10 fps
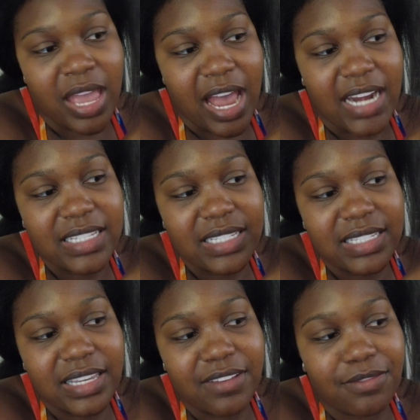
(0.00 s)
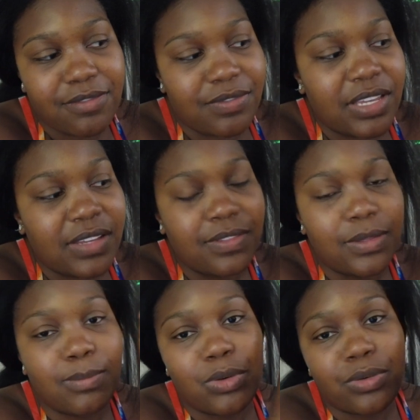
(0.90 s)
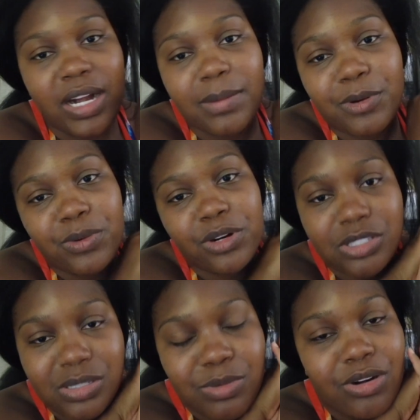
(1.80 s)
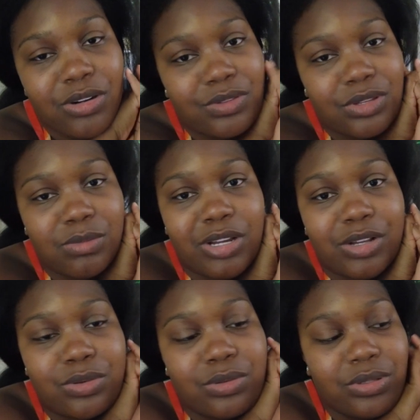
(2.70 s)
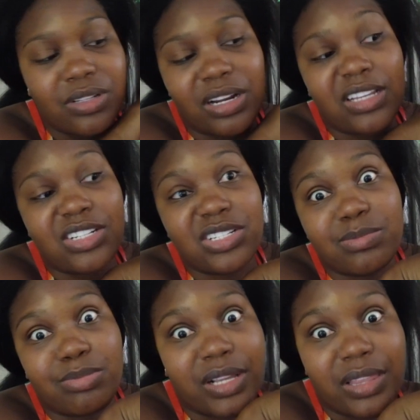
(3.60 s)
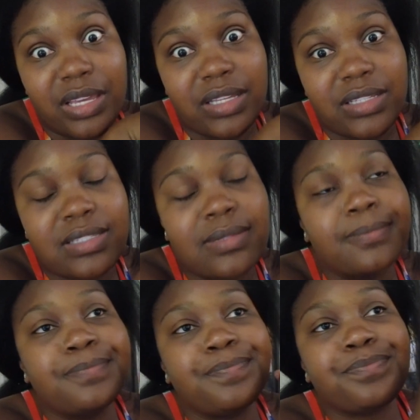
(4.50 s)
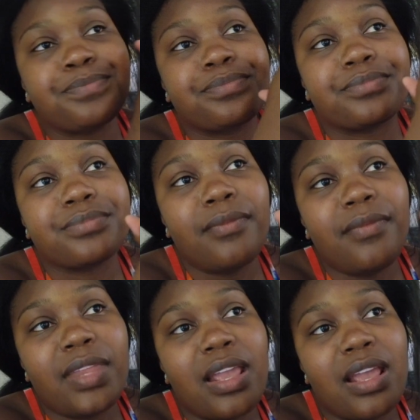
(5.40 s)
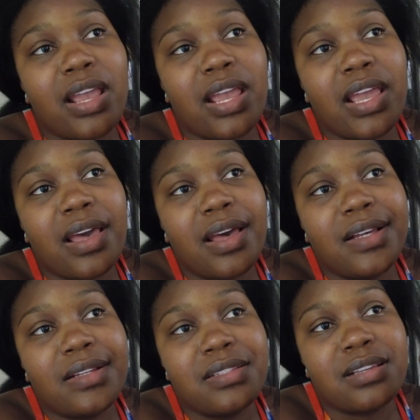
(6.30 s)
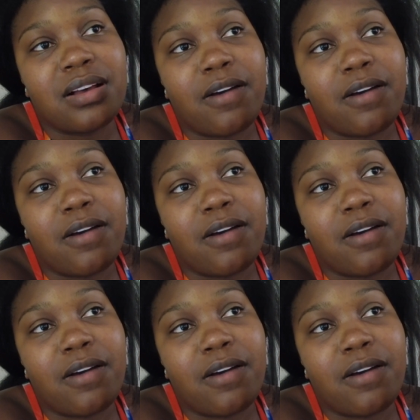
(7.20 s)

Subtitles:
I need to see if the boat ride I'm going on tomorrow, if you can bring a cooler, then I can just bring this. And